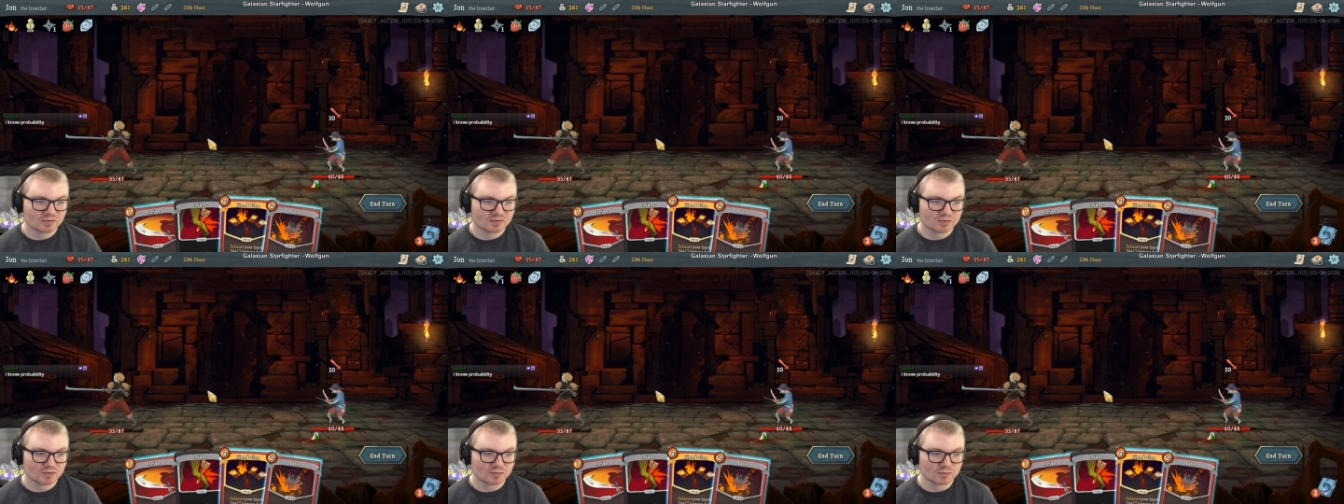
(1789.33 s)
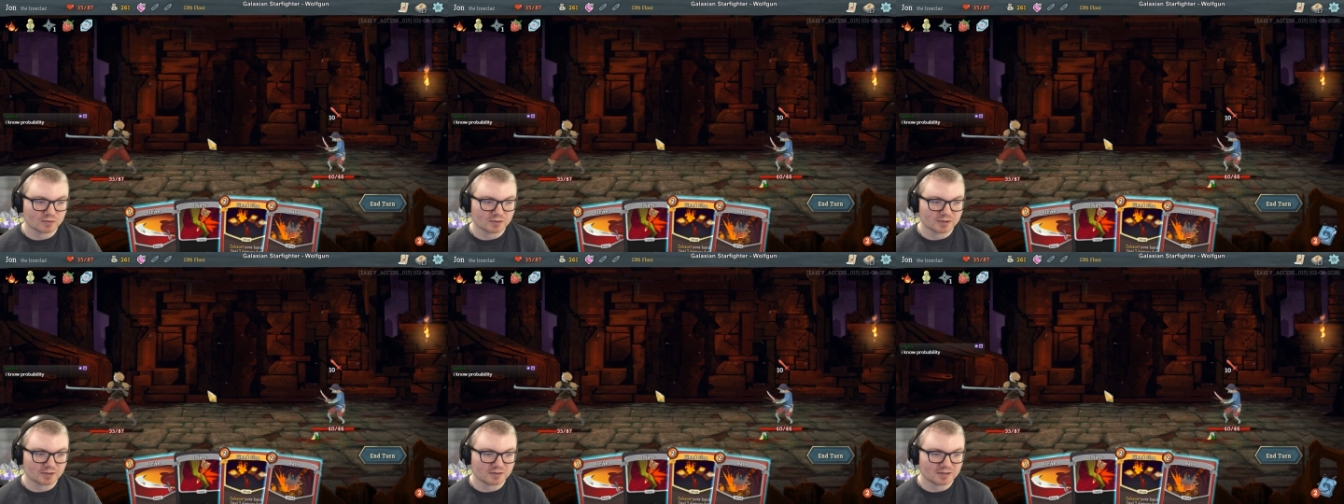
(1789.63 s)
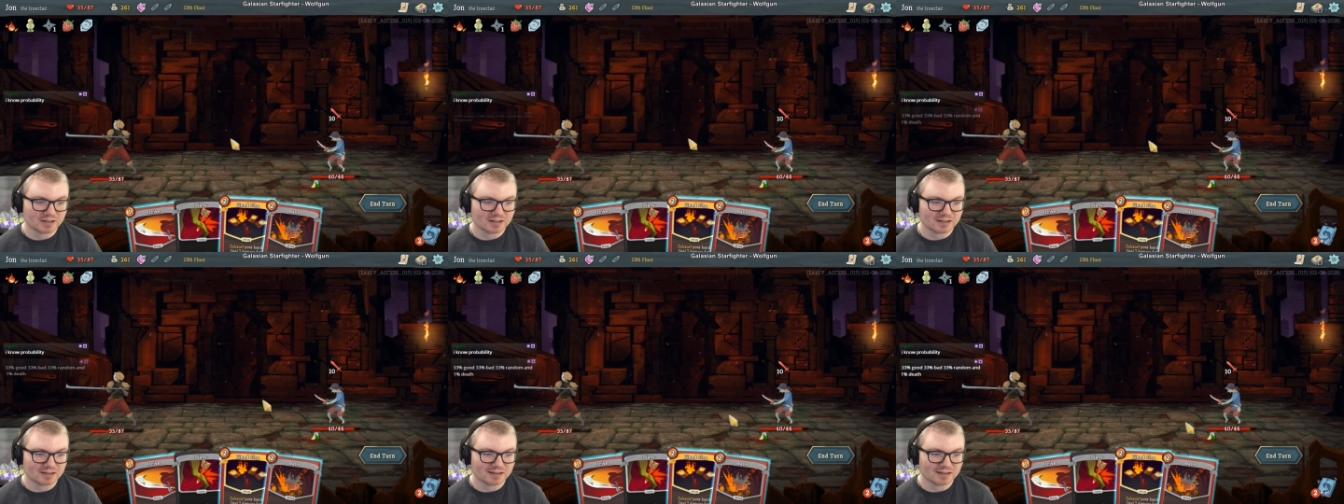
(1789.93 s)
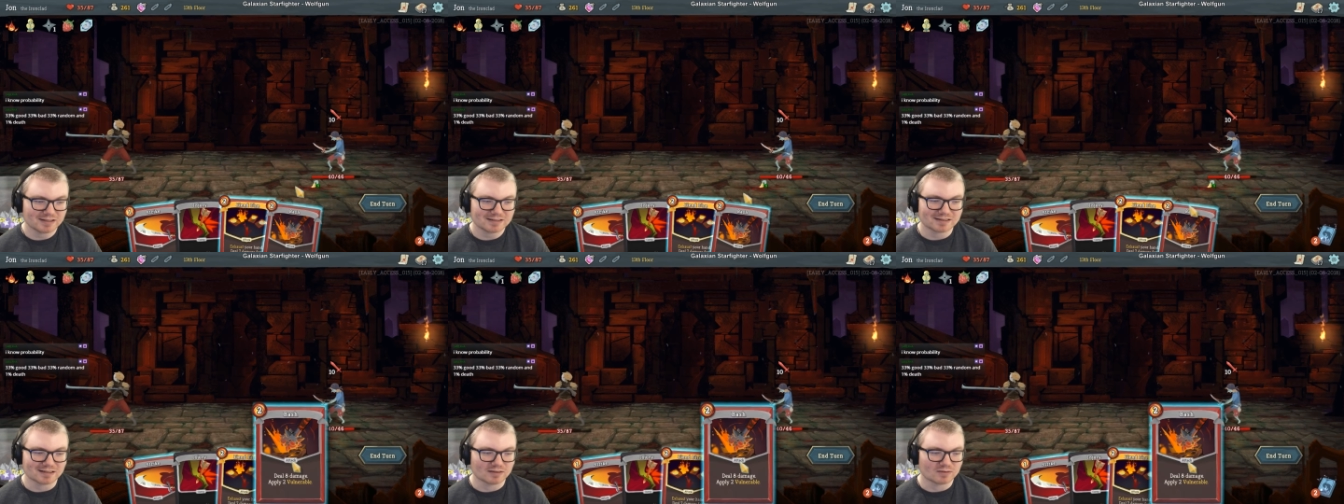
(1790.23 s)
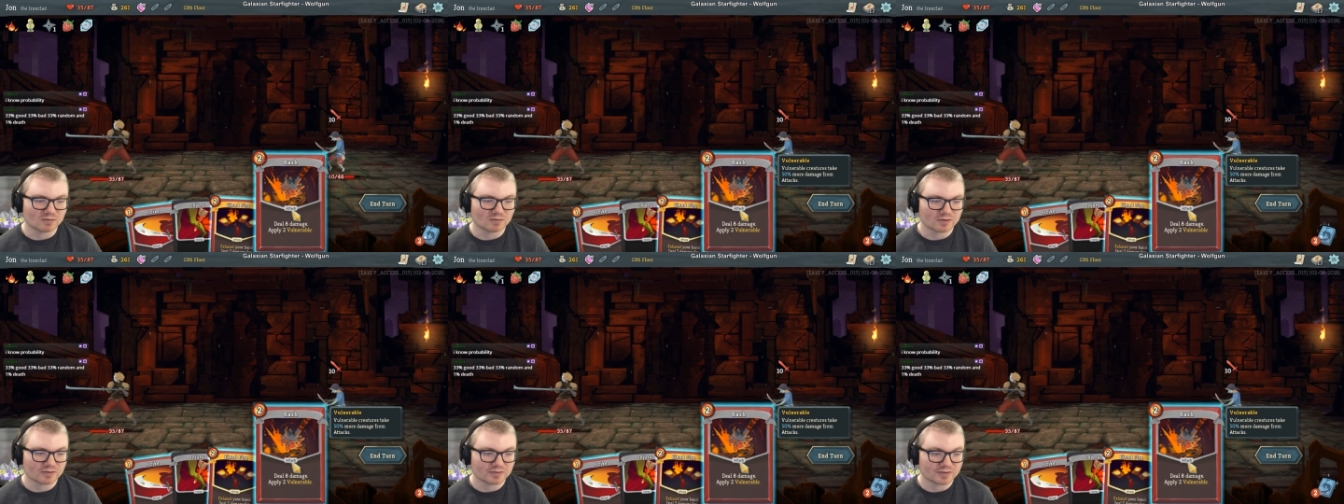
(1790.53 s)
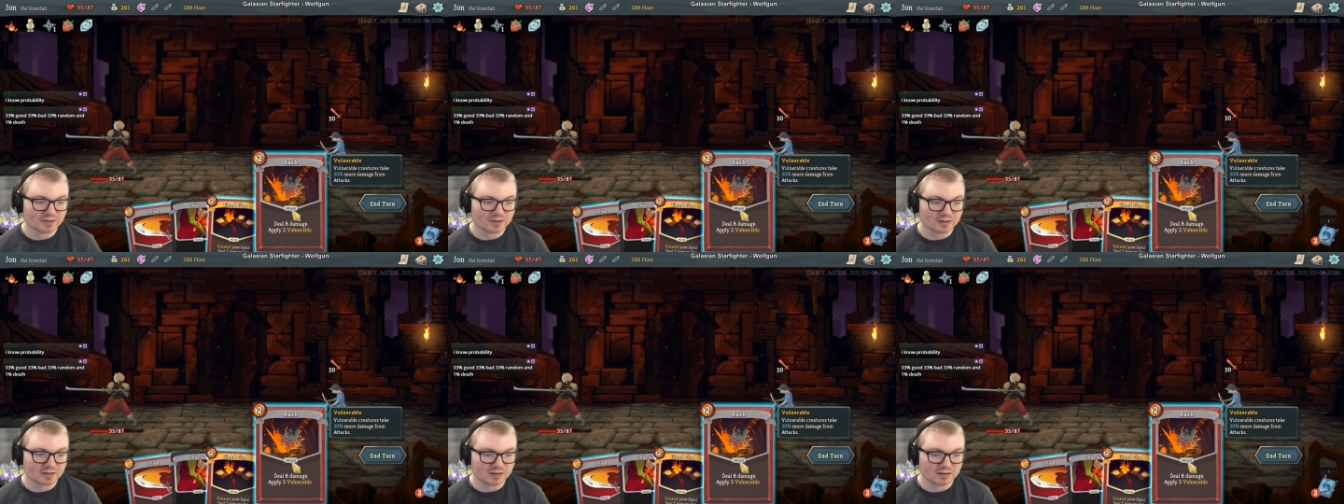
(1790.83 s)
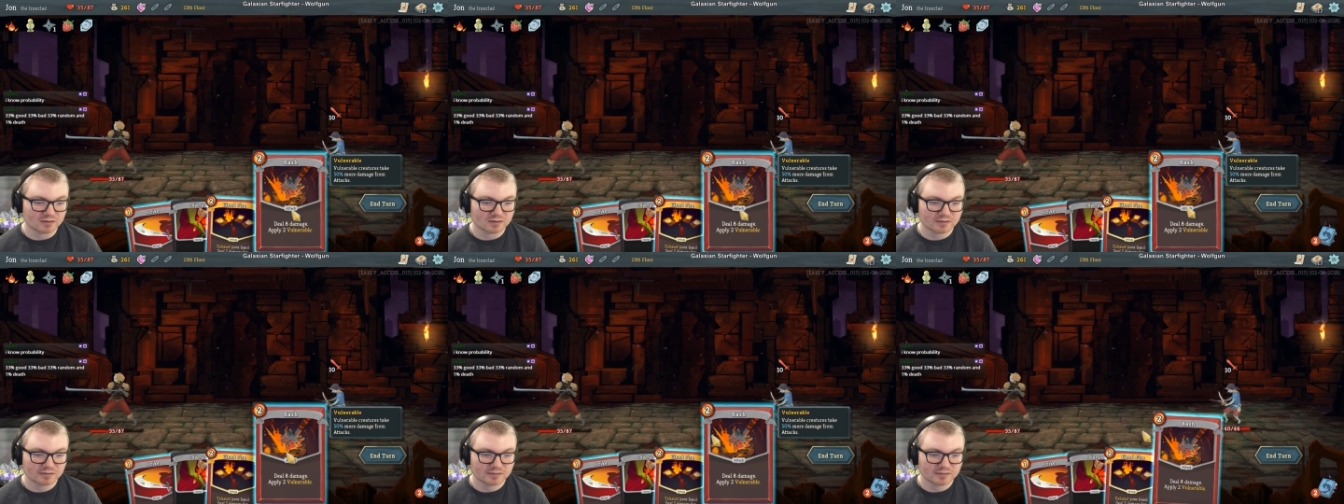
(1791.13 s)
20. Yeah, that's not worth it,
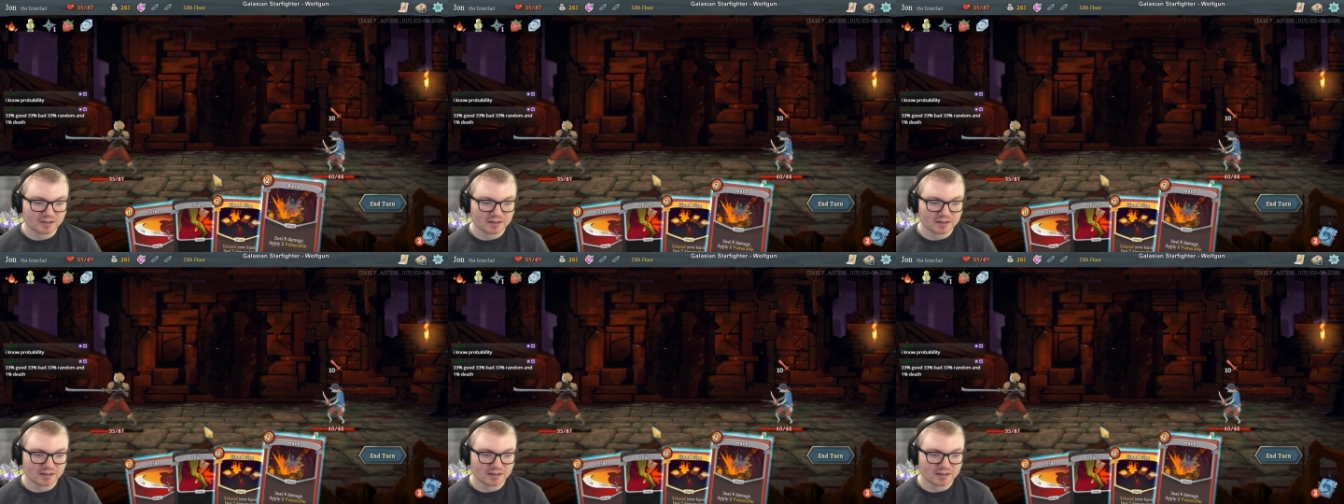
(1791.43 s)
though.